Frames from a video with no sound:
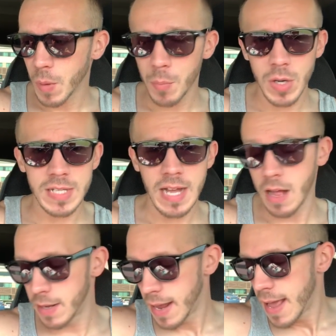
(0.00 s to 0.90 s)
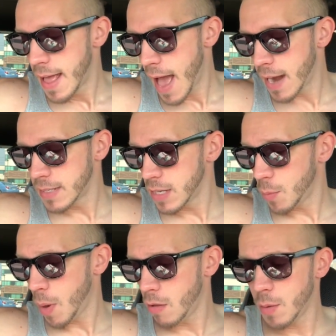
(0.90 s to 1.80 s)
Pretty solid. Honestly,
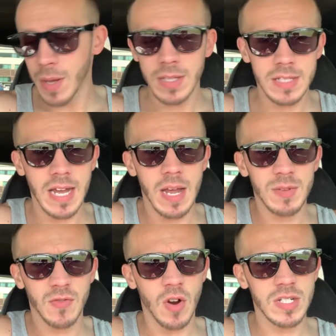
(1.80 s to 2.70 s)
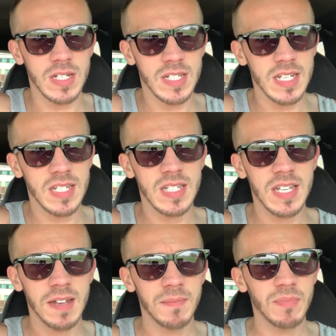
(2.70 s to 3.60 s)
they're probably about the same as far as
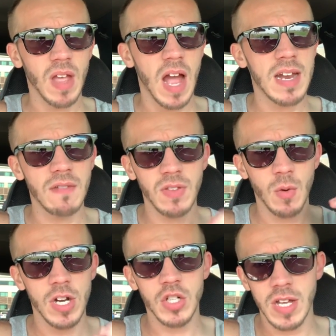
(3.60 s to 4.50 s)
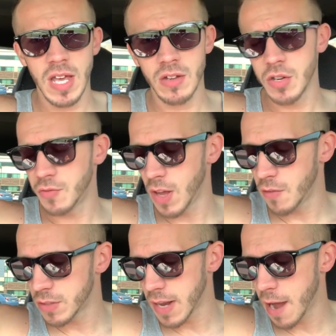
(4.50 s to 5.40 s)
consistency. I definitely want to try the other two
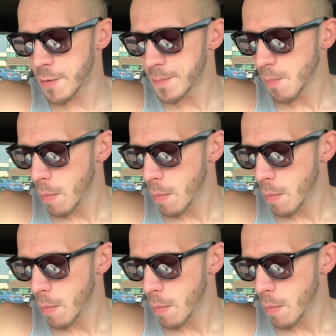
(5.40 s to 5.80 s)
flavors now.